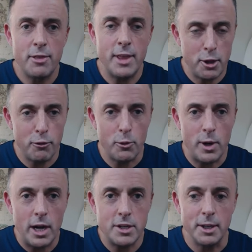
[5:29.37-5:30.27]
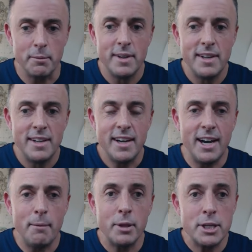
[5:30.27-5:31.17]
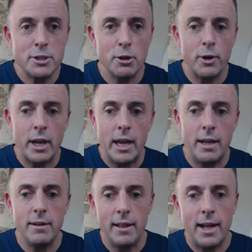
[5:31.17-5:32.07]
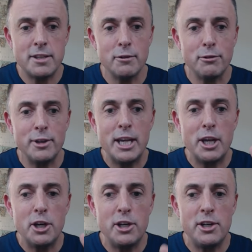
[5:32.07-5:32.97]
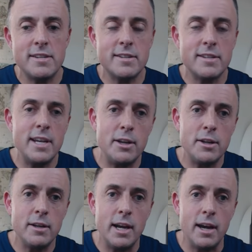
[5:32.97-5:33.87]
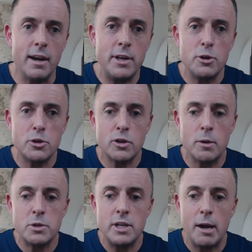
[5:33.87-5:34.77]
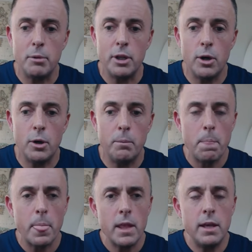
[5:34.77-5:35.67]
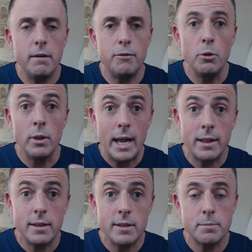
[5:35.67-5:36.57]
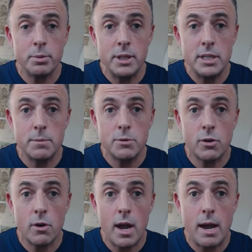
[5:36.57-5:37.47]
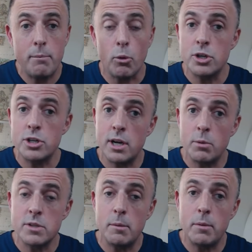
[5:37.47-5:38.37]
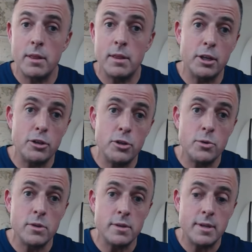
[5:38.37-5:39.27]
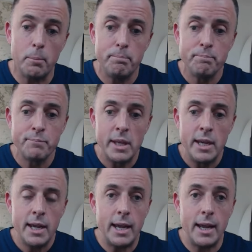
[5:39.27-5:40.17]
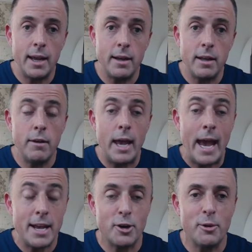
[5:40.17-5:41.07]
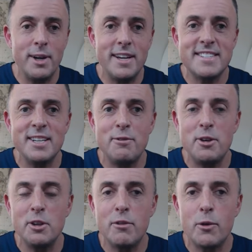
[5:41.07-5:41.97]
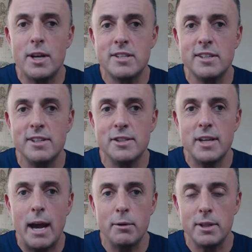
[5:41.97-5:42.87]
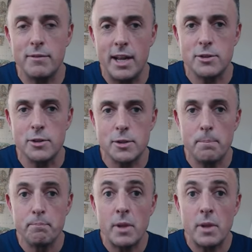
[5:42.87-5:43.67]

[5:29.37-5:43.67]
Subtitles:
Thank you for watching. Please don't forget, lots of link goodness in the video description down below. If you like this, please subscribe or share it with somebody that could use this help. And as always, if you leave questions, I will leave answers.